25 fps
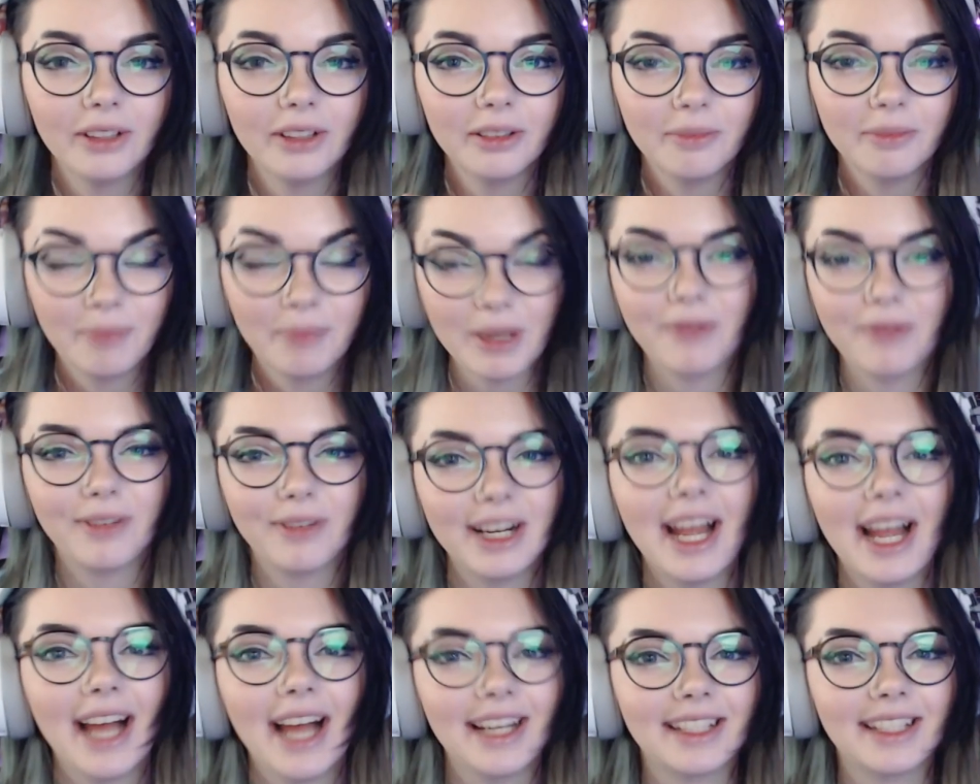be
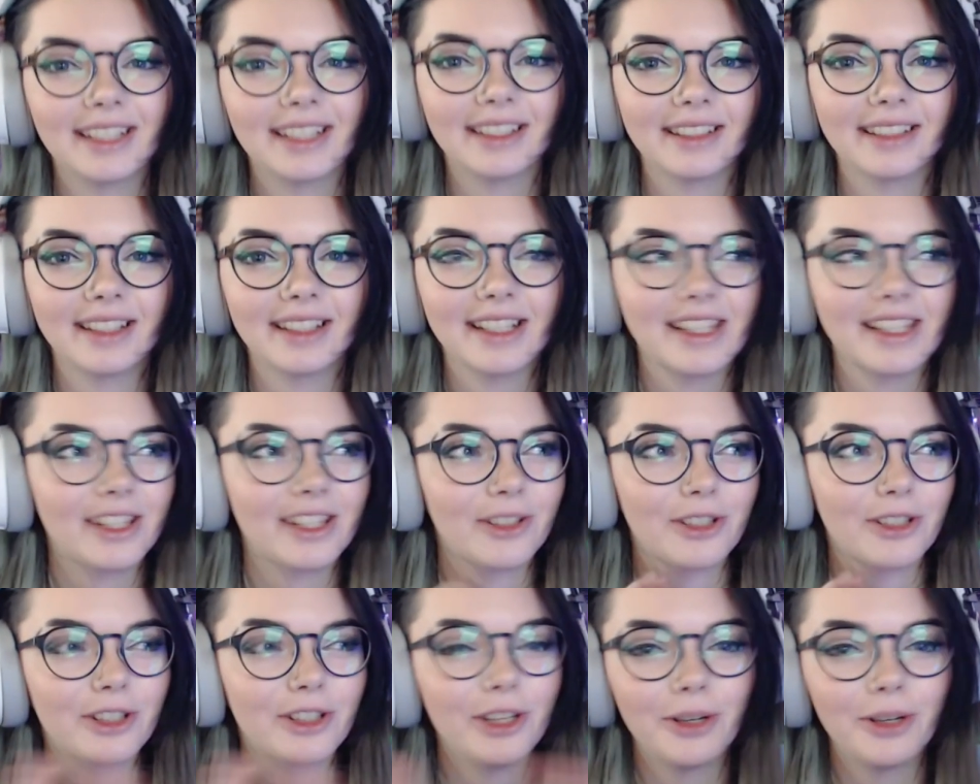reacting to this. There's
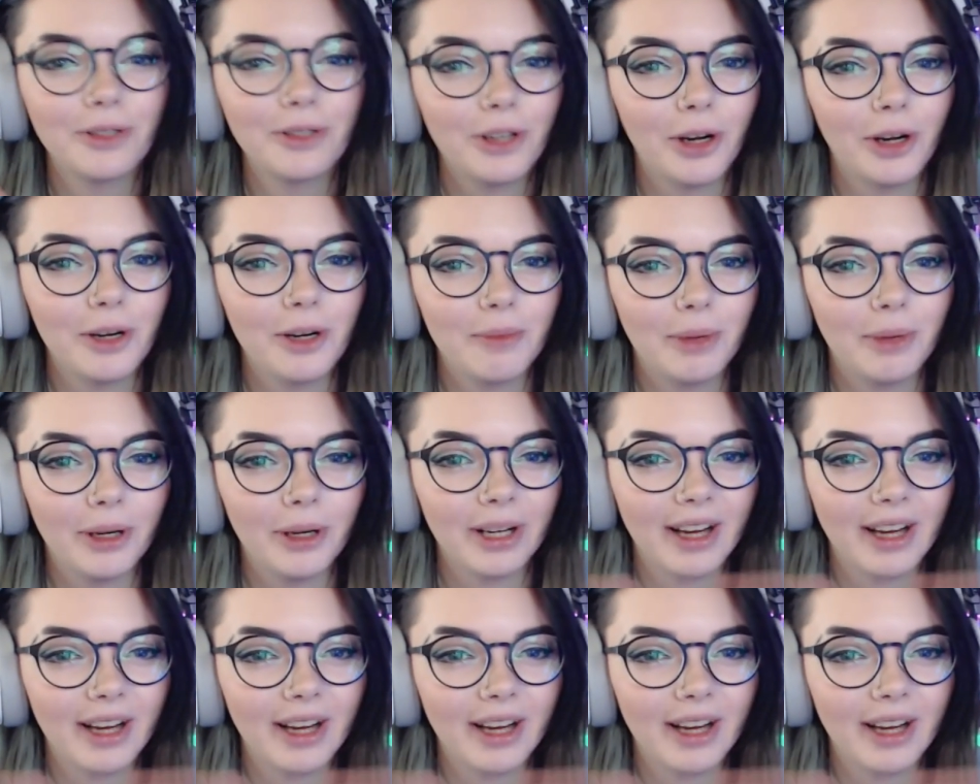no doubt about it.